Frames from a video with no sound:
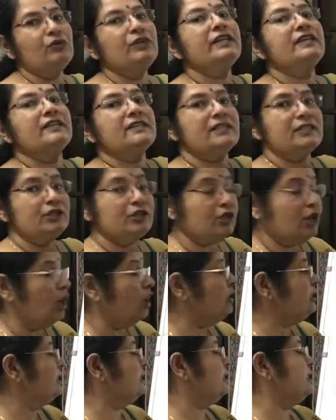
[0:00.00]
is
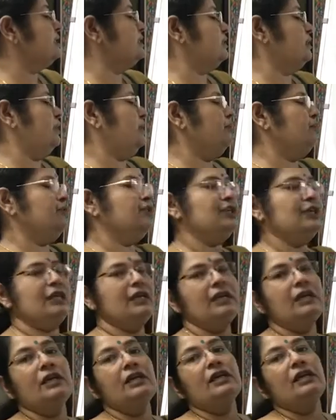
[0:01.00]
not a solution
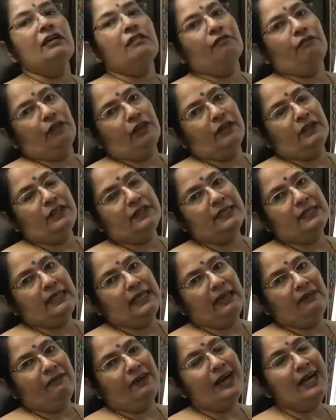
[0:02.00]
for this
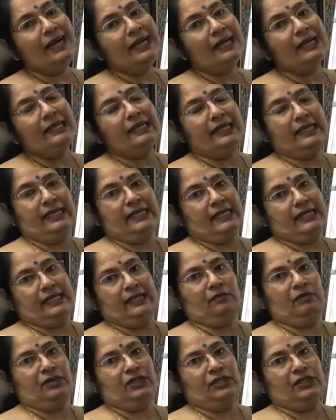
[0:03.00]
given linear
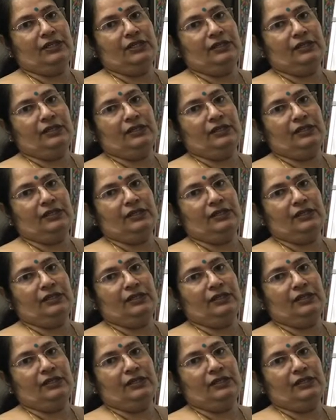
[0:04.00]
equation.